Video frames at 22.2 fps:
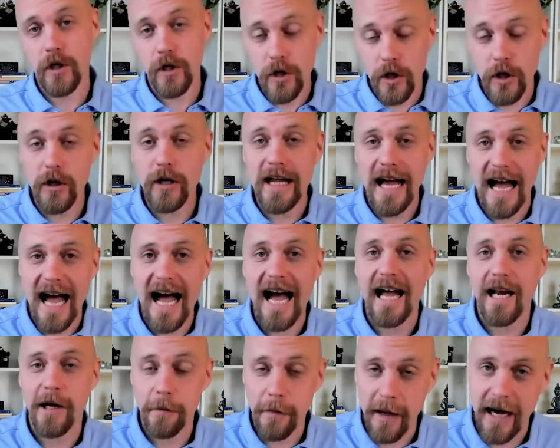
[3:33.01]
good
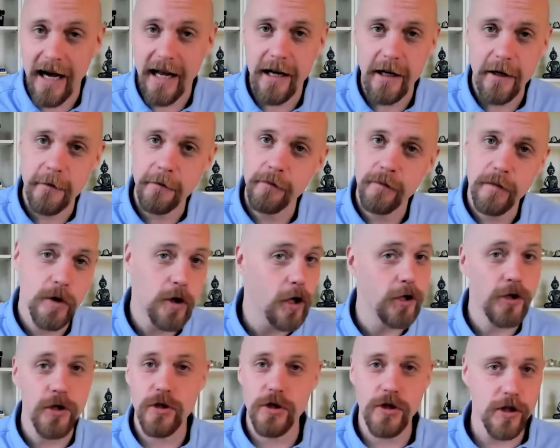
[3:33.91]
and bad,
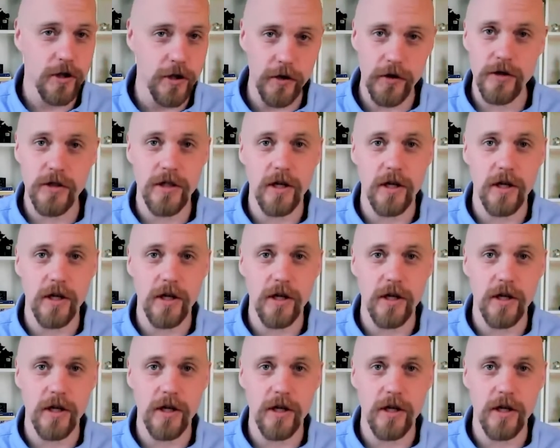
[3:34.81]
not just the good